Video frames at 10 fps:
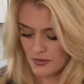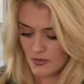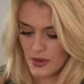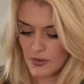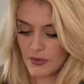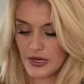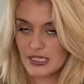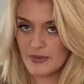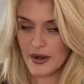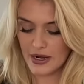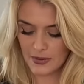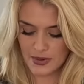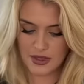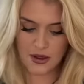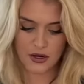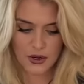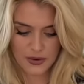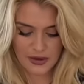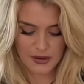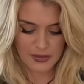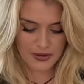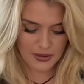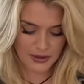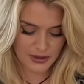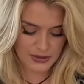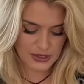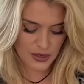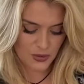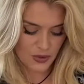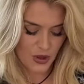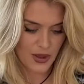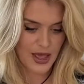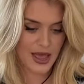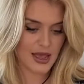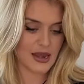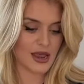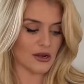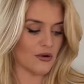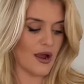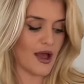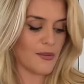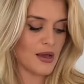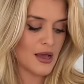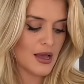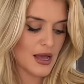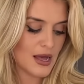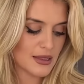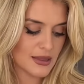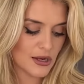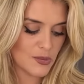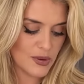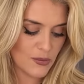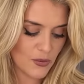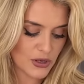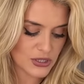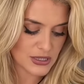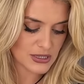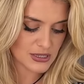we were pretty sparing with our coconut milk, so go ahead and grab a little bit more just to